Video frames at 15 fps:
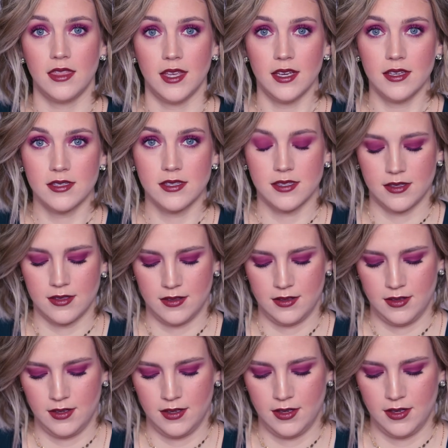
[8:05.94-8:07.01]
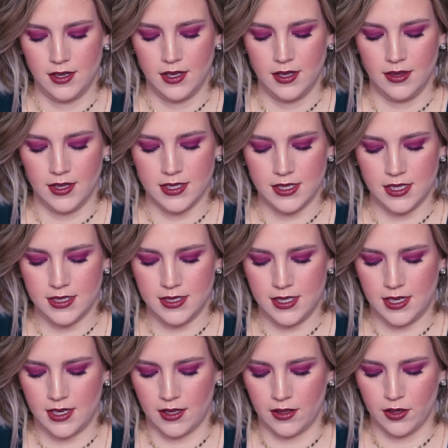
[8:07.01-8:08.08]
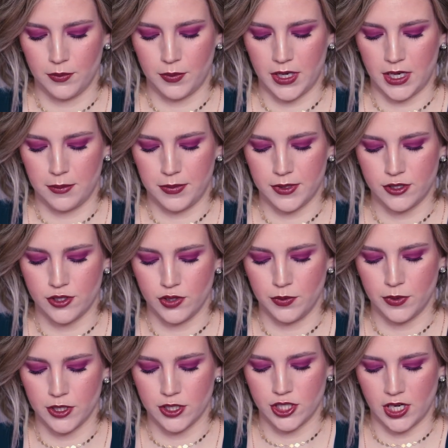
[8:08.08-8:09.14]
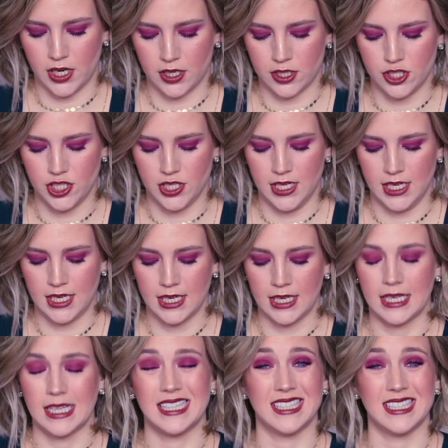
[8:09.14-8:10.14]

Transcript: This is the Colourpop Super Shock Cheek